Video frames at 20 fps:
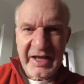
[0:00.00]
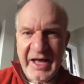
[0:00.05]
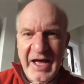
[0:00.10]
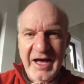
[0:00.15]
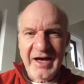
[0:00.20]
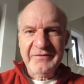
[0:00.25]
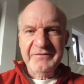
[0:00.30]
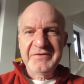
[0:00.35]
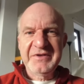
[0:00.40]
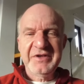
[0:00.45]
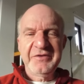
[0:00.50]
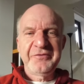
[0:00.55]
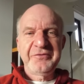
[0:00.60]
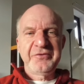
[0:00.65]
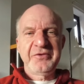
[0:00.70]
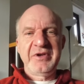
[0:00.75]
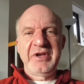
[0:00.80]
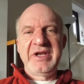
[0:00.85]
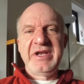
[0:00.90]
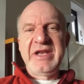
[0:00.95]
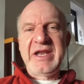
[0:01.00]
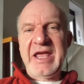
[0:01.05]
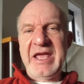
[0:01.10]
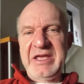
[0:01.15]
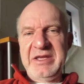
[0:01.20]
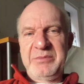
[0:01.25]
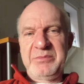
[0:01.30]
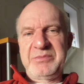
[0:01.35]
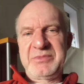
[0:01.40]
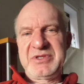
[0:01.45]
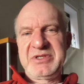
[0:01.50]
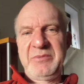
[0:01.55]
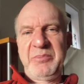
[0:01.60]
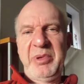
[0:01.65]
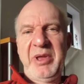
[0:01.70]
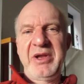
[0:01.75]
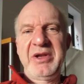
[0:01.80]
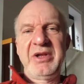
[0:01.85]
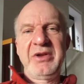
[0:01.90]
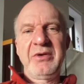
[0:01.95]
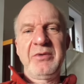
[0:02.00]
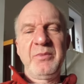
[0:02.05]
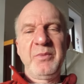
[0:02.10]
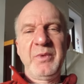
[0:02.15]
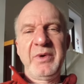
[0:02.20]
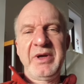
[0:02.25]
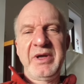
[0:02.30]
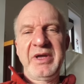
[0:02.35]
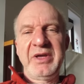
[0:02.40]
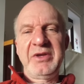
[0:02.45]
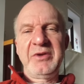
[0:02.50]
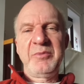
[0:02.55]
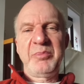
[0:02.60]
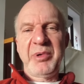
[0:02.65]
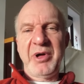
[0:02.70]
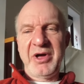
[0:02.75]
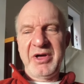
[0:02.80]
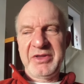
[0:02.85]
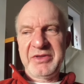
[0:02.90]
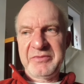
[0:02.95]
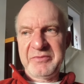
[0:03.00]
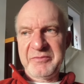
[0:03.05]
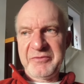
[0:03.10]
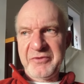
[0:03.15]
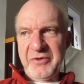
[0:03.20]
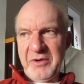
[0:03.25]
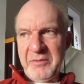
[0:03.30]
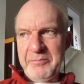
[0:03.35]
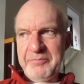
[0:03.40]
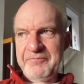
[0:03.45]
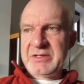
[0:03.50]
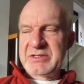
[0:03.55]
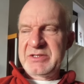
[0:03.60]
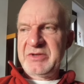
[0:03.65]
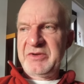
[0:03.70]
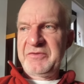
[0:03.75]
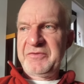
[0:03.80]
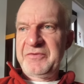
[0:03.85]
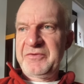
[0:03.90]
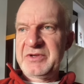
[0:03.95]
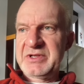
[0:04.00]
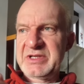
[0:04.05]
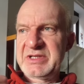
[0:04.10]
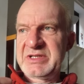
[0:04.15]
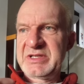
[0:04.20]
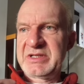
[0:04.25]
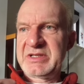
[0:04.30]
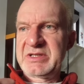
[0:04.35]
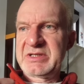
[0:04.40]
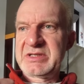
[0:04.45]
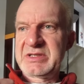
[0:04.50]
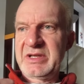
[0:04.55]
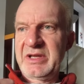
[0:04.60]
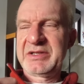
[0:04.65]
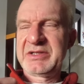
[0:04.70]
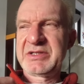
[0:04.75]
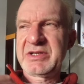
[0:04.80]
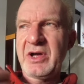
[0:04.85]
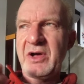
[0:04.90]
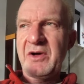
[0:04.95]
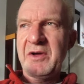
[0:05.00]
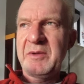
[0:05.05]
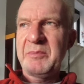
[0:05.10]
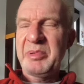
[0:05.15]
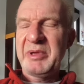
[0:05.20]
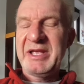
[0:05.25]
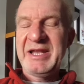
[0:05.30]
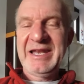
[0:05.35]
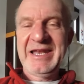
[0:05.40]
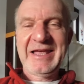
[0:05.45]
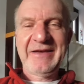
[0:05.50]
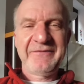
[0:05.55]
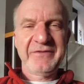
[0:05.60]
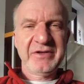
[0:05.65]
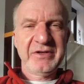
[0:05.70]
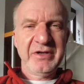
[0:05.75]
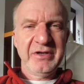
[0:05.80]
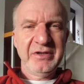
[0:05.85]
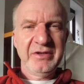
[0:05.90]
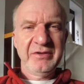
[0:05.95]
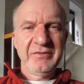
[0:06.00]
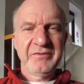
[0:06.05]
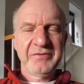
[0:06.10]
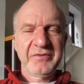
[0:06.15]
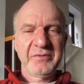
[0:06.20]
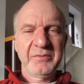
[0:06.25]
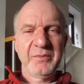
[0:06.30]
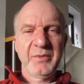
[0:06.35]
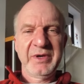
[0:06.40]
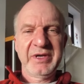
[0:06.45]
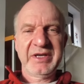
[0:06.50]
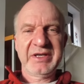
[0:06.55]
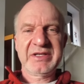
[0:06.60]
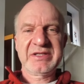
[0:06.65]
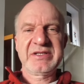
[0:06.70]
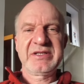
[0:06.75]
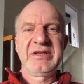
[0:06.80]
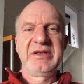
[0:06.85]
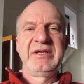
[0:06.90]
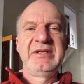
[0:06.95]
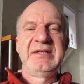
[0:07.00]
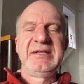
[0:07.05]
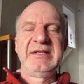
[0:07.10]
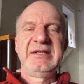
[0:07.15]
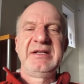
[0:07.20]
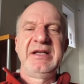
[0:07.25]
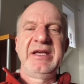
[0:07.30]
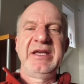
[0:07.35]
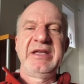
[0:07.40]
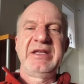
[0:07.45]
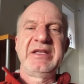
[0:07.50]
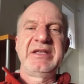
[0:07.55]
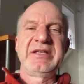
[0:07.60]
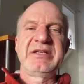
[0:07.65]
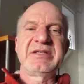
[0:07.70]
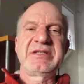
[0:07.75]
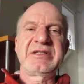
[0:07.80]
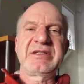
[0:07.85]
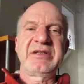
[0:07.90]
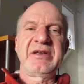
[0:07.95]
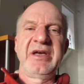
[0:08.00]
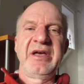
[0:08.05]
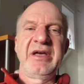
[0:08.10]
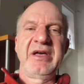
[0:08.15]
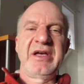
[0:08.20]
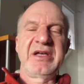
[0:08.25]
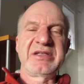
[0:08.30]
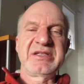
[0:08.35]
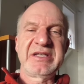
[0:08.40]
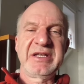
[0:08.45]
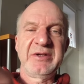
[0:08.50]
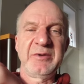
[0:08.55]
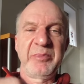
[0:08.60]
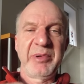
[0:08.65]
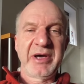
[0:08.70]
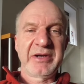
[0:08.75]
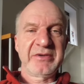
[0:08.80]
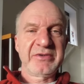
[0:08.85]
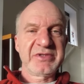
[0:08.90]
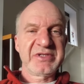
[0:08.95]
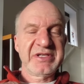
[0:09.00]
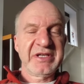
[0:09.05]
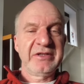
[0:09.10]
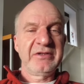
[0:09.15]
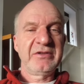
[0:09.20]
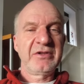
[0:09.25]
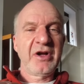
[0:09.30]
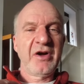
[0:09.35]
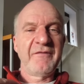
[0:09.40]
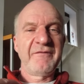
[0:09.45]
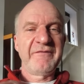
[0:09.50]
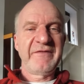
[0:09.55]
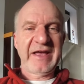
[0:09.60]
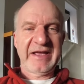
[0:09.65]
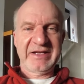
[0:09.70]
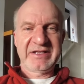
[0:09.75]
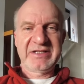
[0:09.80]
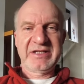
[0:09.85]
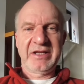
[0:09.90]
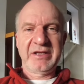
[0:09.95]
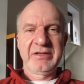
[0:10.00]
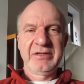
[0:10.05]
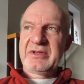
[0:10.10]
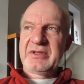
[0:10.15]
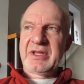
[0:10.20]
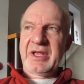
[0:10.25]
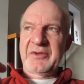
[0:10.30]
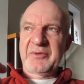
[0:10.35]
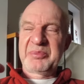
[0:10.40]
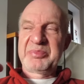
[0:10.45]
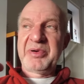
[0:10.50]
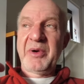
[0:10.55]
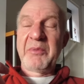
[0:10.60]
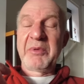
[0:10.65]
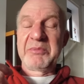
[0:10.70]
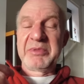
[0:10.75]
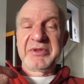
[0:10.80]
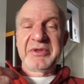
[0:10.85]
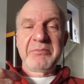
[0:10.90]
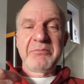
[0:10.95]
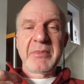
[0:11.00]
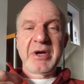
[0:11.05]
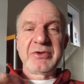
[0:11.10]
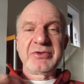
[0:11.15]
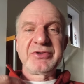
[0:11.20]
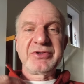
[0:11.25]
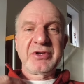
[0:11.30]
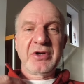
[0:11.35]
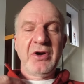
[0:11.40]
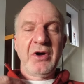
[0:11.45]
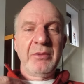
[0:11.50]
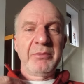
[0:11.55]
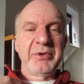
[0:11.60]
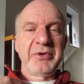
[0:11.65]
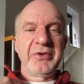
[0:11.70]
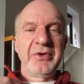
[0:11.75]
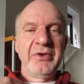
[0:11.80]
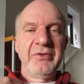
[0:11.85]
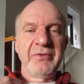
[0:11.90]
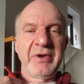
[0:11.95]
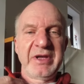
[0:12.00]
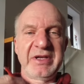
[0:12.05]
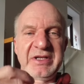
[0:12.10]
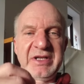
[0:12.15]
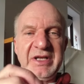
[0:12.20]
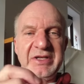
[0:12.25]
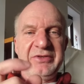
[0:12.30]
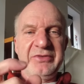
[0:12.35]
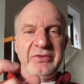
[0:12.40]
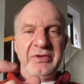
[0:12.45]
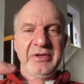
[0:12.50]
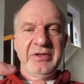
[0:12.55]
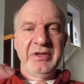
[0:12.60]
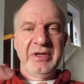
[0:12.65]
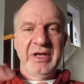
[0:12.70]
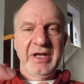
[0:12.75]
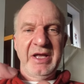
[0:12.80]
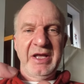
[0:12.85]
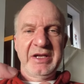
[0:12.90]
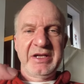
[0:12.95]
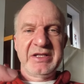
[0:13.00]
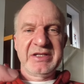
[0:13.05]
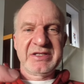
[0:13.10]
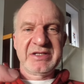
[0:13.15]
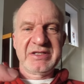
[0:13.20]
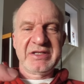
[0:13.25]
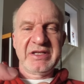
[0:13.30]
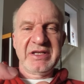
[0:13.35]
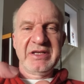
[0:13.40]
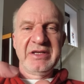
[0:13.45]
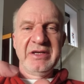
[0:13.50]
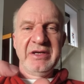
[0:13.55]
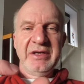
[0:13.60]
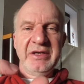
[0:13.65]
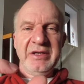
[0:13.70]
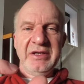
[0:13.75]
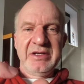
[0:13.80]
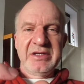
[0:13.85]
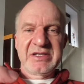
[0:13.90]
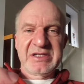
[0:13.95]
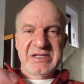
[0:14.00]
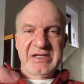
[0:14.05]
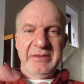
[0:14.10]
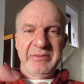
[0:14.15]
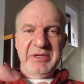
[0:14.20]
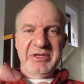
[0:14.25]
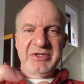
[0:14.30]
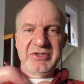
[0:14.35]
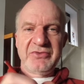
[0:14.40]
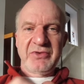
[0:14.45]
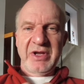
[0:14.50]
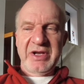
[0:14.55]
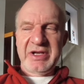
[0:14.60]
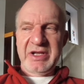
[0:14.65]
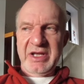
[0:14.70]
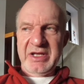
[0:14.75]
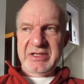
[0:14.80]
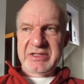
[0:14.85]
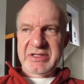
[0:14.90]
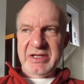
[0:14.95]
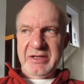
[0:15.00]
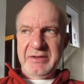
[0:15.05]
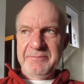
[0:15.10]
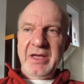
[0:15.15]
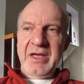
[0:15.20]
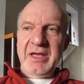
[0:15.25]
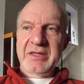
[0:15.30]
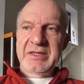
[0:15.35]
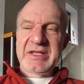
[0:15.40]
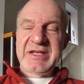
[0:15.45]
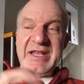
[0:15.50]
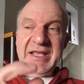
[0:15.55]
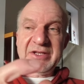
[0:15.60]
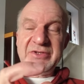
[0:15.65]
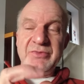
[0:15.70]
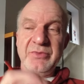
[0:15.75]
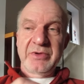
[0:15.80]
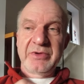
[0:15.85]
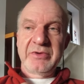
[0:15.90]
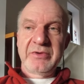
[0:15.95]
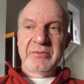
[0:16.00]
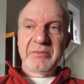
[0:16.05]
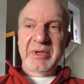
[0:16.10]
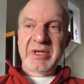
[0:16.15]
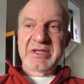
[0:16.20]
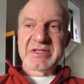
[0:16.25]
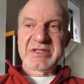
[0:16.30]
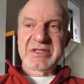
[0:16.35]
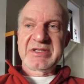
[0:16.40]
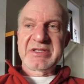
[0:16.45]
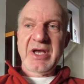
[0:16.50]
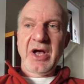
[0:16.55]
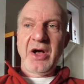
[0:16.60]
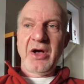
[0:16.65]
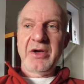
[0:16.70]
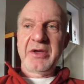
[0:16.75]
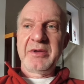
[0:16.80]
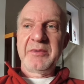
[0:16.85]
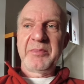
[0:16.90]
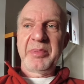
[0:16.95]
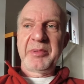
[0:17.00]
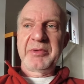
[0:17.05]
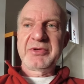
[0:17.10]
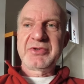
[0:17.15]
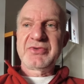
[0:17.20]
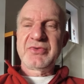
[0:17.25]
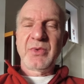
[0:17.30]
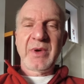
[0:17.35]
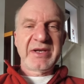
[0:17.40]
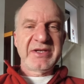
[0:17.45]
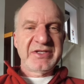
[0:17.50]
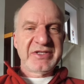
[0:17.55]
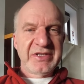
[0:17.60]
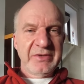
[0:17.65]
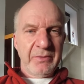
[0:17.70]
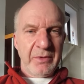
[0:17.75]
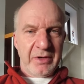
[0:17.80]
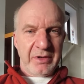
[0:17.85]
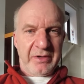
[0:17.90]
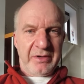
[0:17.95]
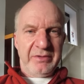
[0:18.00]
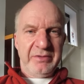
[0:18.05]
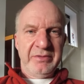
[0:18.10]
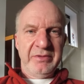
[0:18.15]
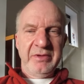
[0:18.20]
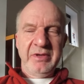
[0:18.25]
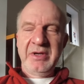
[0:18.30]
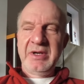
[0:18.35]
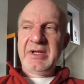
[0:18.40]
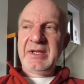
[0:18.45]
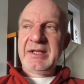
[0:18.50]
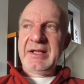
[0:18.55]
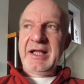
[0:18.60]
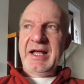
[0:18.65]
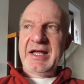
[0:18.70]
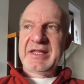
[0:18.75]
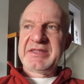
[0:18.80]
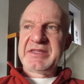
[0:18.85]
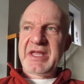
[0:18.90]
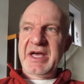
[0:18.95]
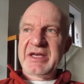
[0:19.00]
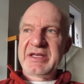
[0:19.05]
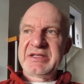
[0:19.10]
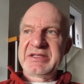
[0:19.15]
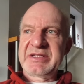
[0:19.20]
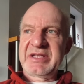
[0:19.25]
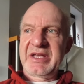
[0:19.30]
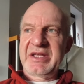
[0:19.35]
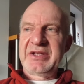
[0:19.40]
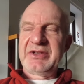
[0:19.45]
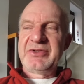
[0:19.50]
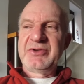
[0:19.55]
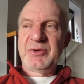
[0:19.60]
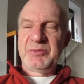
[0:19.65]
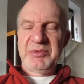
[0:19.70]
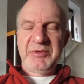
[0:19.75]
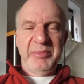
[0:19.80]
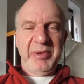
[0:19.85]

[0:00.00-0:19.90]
have different names depending on where you buy them from. So for instance, a type 11 from Wickes is uh, a single panel, single convector. That's probably the most common radiator and it's the slimmest radiator. Uh, the next one up is a type 21 and that is a double